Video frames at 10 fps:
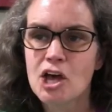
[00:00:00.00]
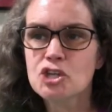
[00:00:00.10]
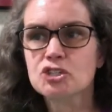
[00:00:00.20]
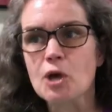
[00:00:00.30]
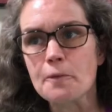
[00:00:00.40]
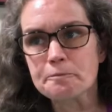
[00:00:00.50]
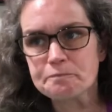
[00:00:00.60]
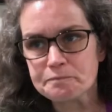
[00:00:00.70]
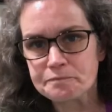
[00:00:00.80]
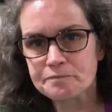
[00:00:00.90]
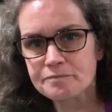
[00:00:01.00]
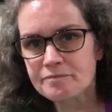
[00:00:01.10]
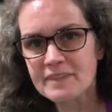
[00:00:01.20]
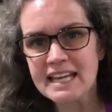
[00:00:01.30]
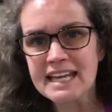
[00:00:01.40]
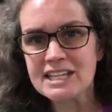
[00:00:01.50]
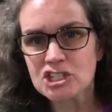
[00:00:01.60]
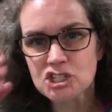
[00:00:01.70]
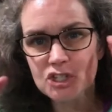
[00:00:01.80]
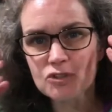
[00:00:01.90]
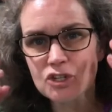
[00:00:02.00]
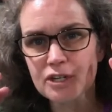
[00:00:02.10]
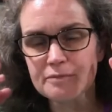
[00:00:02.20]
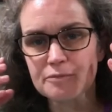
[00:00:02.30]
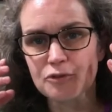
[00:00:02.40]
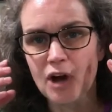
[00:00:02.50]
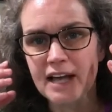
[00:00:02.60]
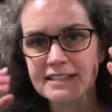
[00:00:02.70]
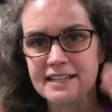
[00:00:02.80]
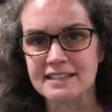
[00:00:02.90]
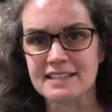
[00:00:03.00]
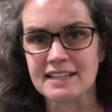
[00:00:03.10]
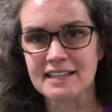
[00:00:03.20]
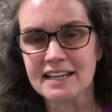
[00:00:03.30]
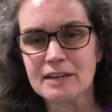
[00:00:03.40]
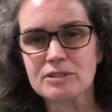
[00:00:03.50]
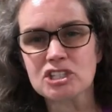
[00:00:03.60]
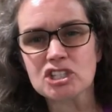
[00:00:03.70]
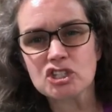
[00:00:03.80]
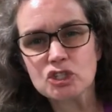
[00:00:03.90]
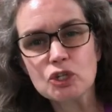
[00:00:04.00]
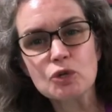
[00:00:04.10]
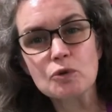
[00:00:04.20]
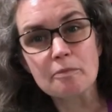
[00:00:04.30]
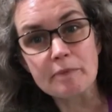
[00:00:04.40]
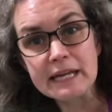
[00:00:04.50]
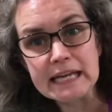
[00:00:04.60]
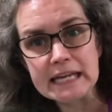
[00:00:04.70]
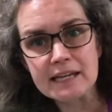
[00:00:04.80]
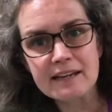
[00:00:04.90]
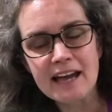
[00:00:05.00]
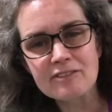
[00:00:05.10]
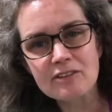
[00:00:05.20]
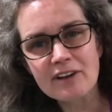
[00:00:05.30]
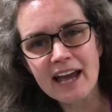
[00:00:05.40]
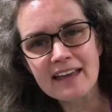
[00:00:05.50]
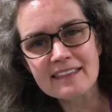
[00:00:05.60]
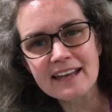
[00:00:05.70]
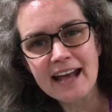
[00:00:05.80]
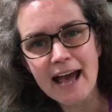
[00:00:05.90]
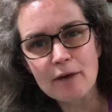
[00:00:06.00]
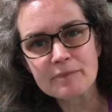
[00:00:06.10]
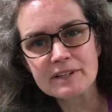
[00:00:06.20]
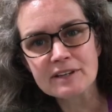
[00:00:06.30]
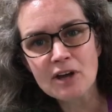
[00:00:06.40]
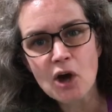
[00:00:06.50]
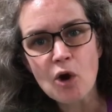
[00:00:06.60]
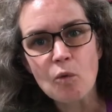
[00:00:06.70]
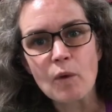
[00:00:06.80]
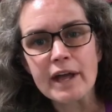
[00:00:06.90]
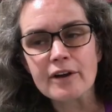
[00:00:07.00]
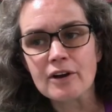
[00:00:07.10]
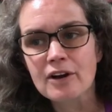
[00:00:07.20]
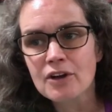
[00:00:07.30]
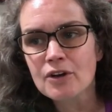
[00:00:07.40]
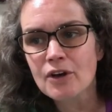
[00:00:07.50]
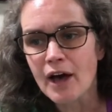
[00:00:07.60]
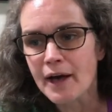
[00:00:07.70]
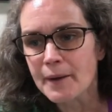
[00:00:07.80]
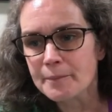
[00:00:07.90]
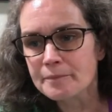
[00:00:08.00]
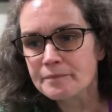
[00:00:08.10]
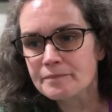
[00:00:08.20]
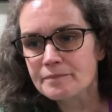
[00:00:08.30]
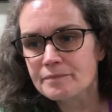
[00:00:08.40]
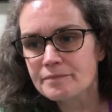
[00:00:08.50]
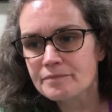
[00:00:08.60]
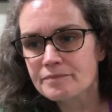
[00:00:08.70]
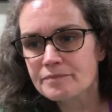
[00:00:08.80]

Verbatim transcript: So he still couldn't process it. It was just too big. Have you ever had that happen where um,